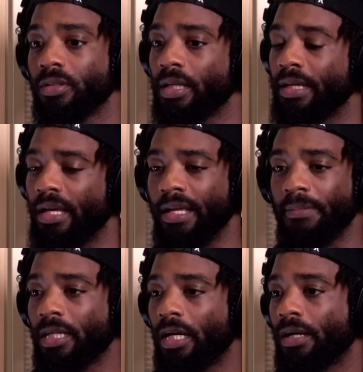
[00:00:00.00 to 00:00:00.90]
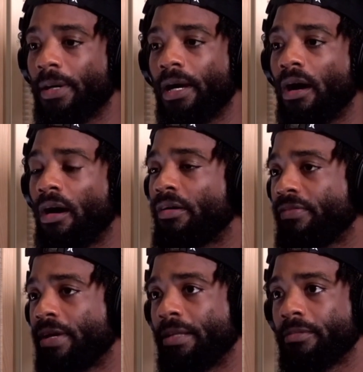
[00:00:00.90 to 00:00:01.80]
And I'm talking about all
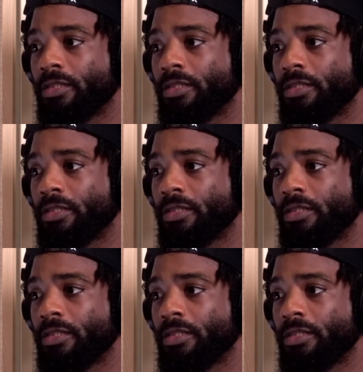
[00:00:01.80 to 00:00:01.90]
families,